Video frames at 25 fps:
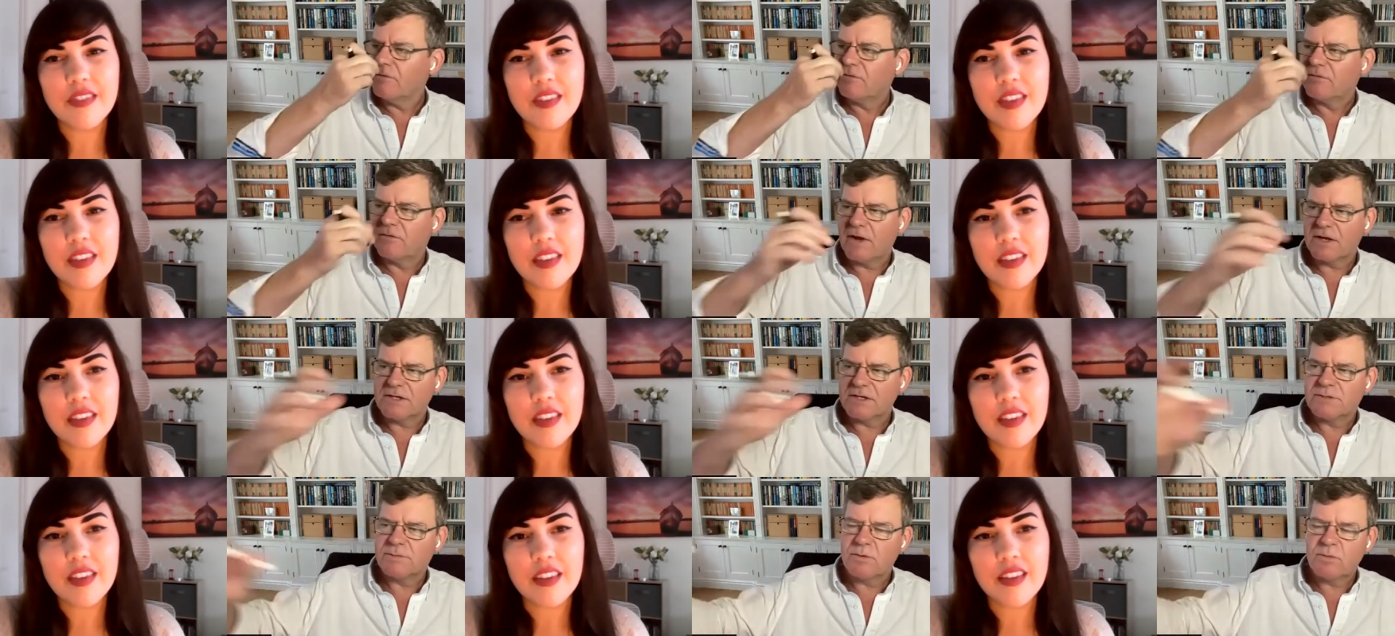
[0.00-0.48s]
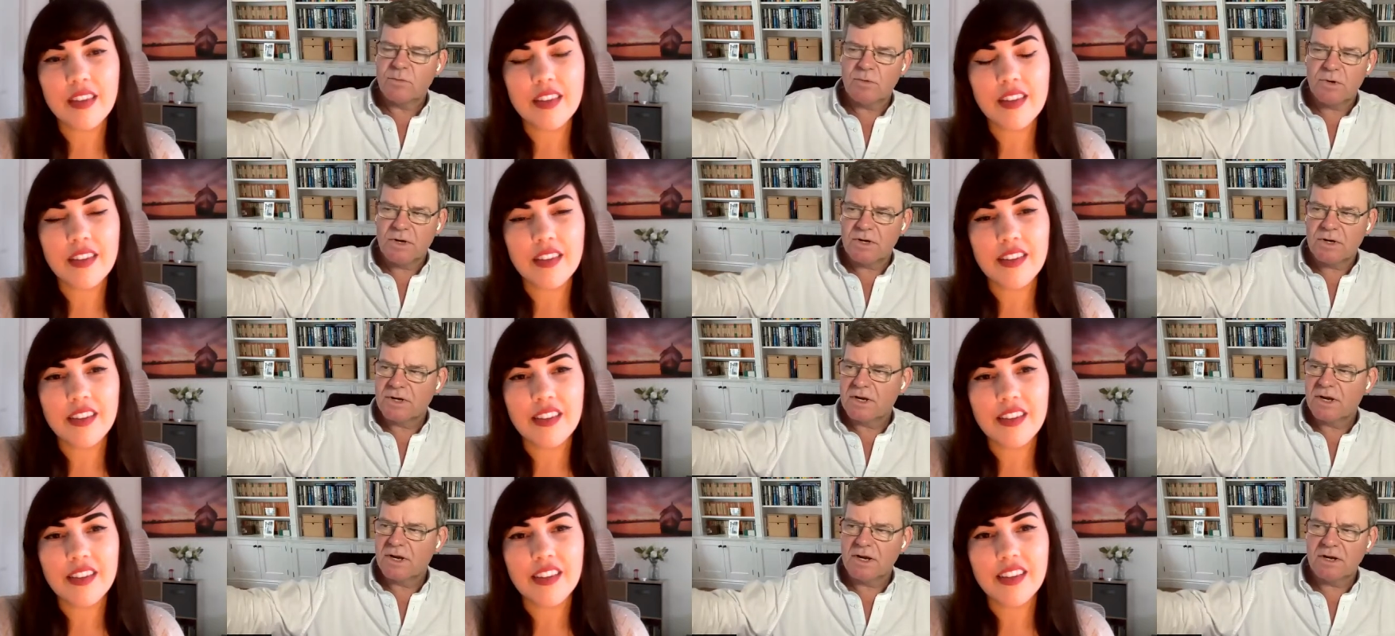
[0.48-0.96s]
Speaker 1: you know,
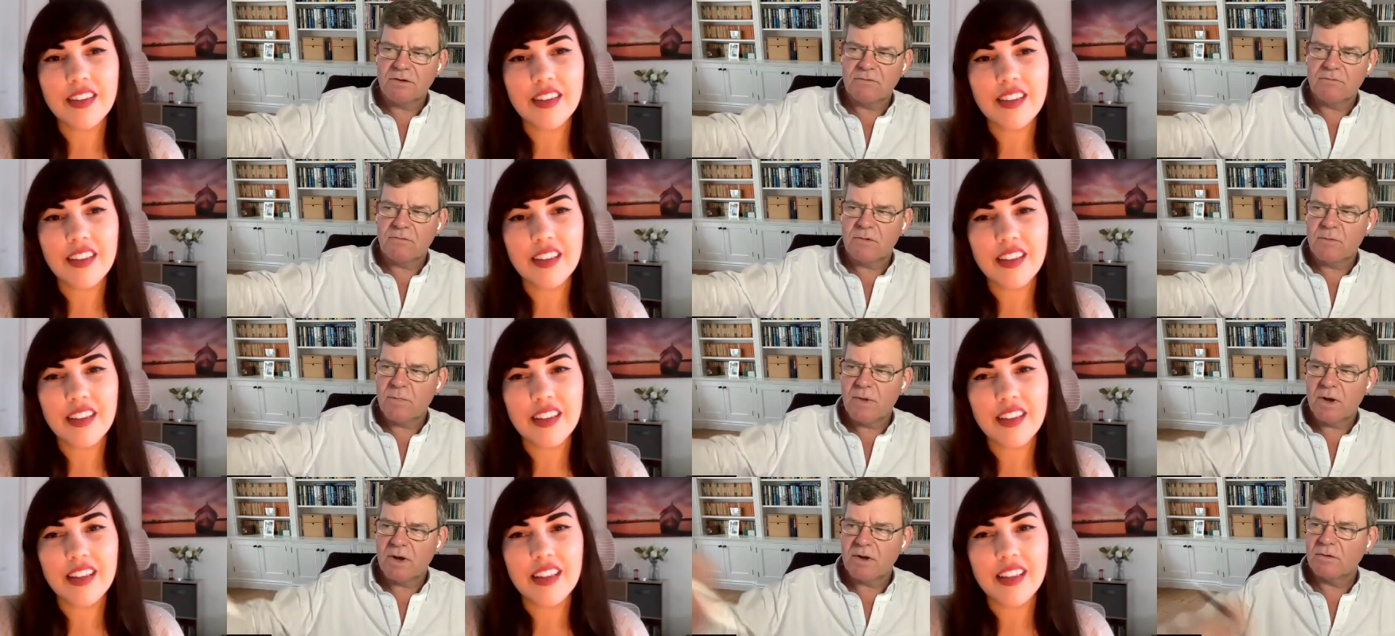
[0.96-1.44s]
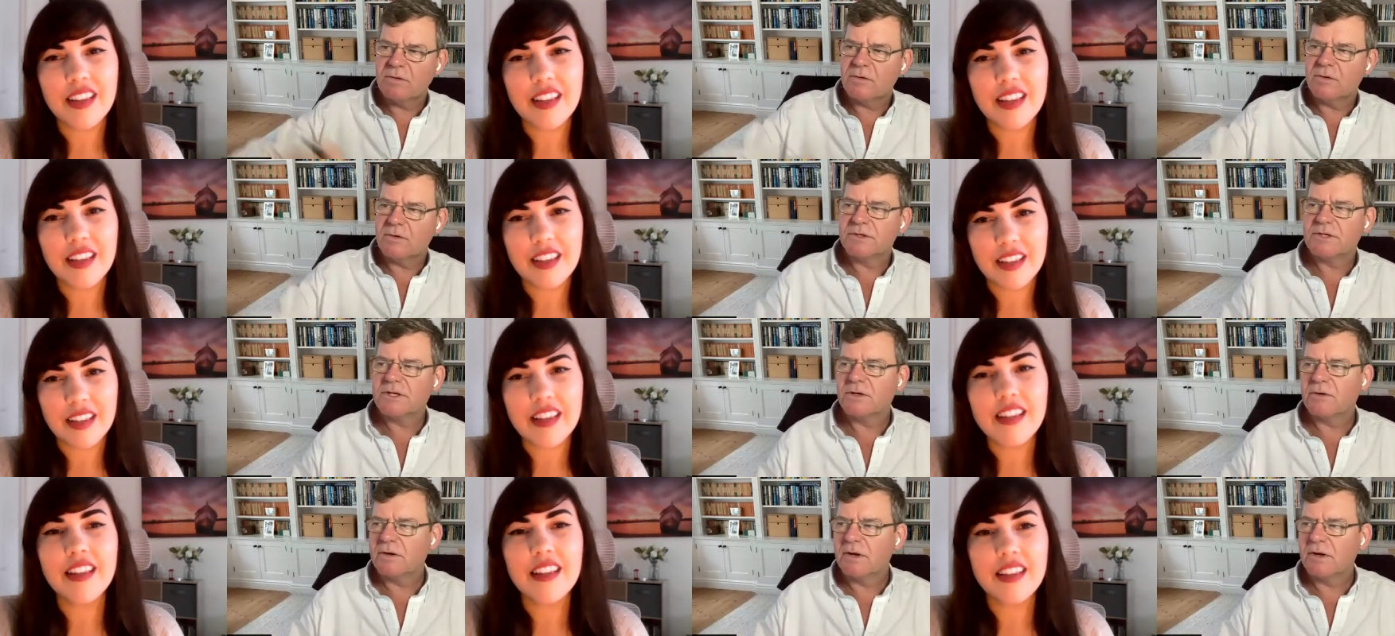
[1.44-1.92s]
flexible working,
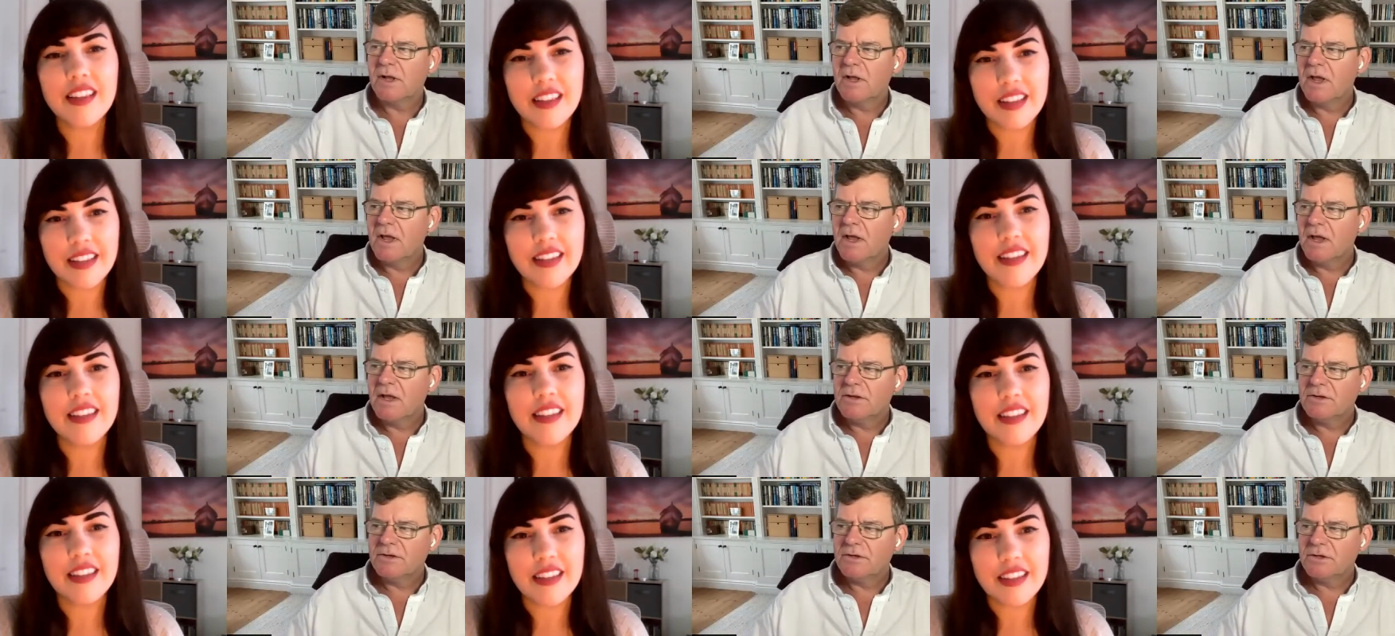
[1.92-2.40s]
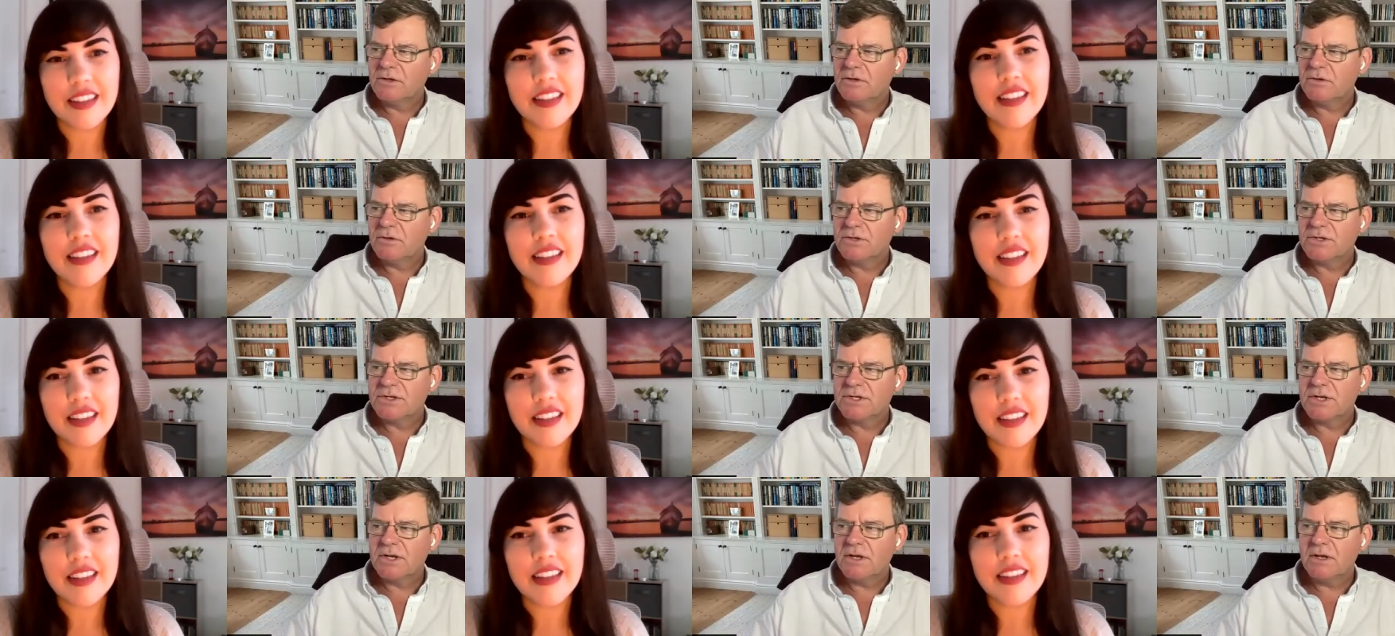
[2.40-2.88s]
remote, and so on.
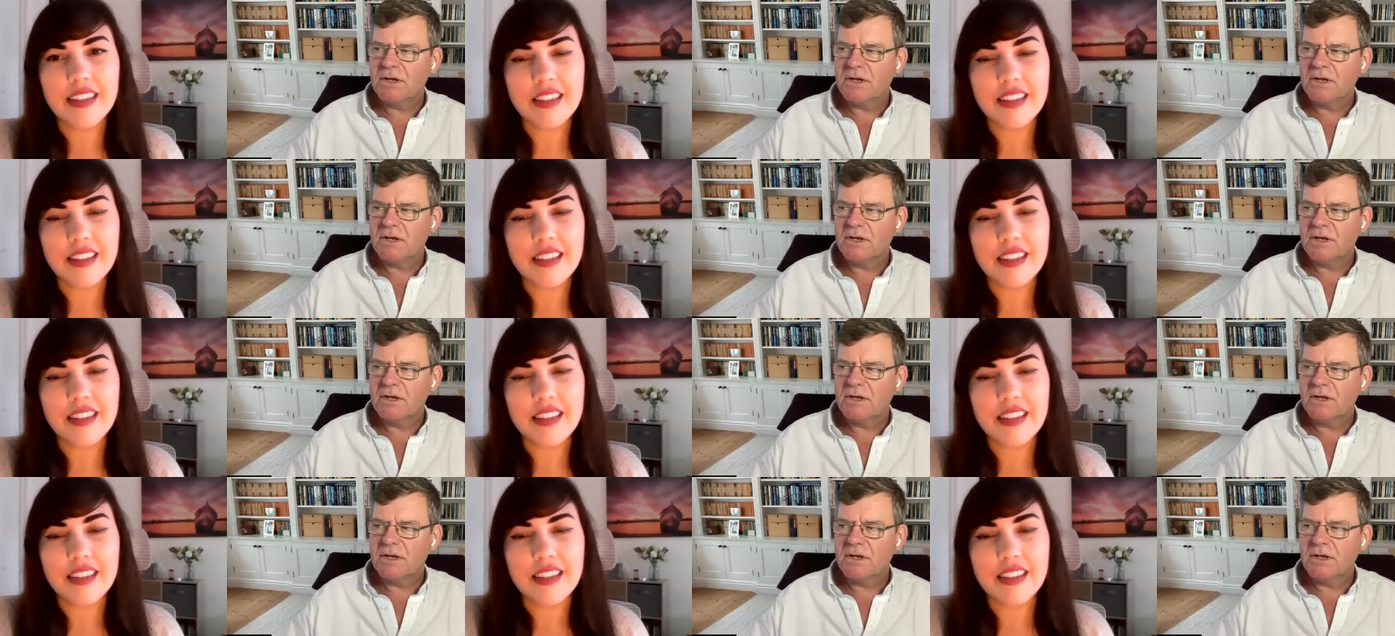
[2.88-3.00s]
Do you